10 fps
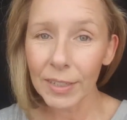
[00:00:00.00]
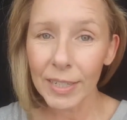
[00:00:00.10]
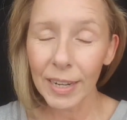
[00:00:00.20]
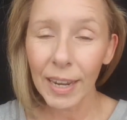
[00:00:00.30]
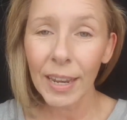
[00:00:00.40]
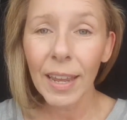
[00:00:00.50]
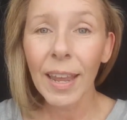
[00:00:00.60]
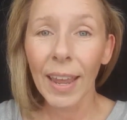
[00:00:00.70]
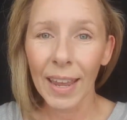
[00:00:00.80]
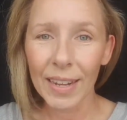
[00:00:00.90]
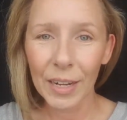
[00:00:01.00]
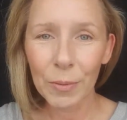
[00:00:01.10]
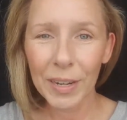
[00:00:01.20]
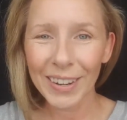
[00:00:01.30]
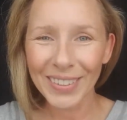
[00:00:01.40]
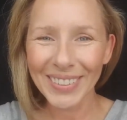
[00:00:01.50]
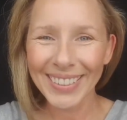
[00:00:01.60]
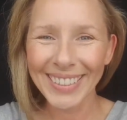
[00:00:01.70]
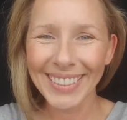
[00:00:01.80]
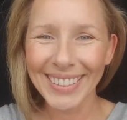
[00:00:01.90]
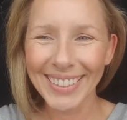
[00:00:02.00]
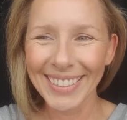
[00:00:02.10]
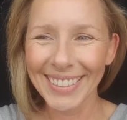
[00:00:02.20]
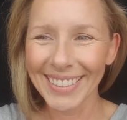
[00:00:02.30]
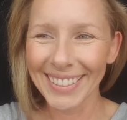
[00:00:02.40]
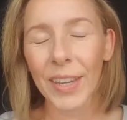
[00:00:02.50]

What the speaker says: look today, and here we go.